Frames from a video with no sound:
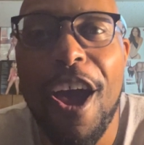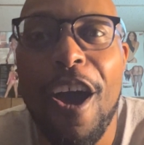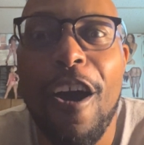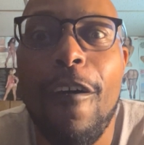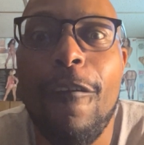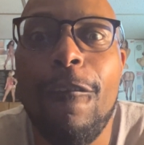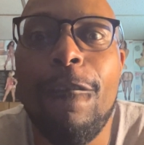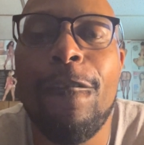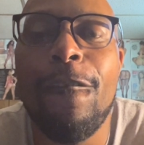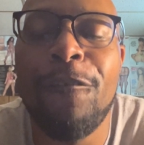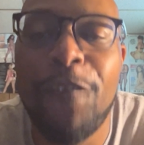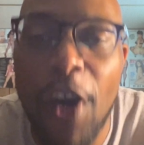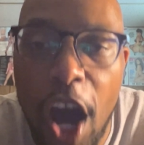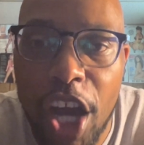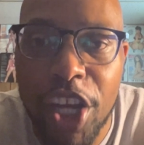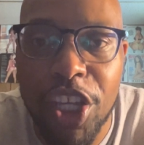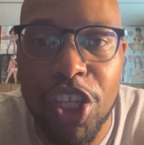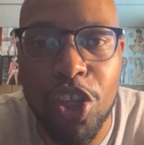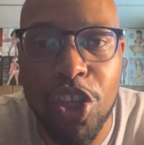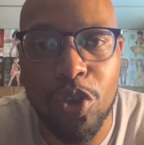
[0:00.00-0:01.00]

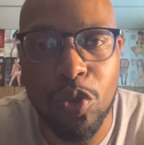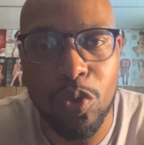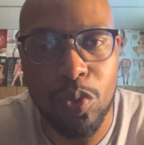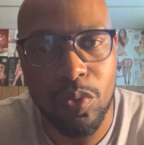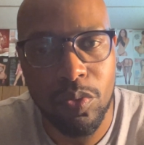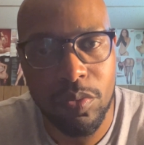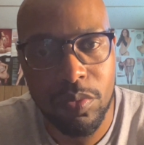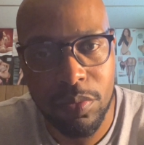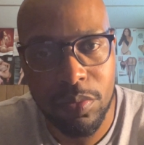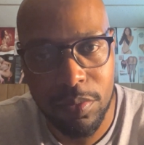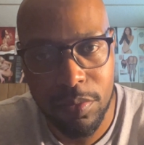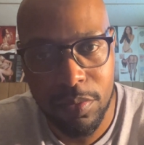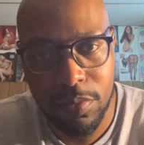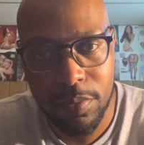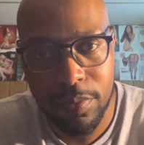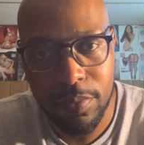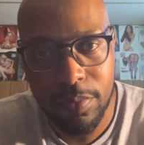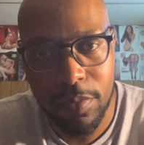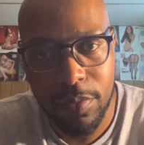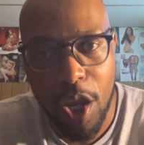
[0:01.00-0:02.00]
Fuck you.
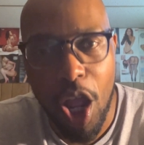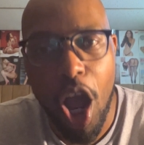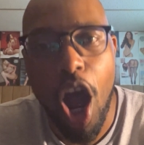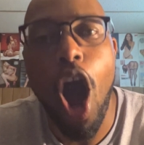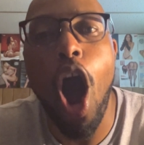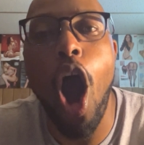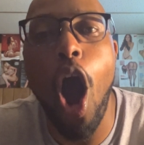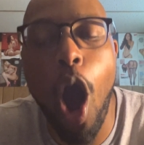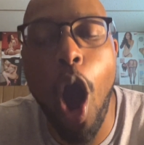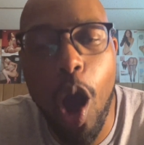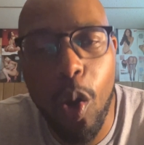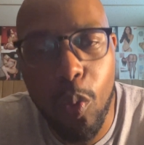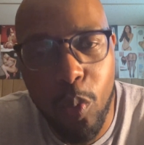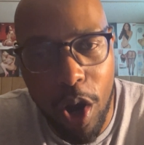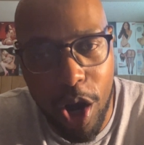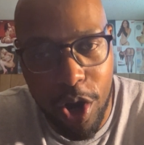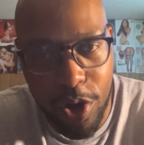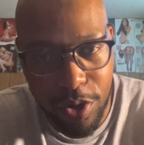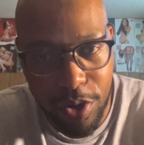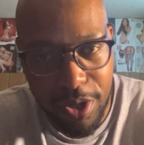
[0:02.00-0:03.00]
Hard
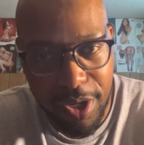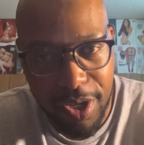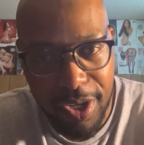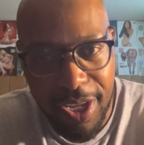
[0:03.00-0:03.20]
work,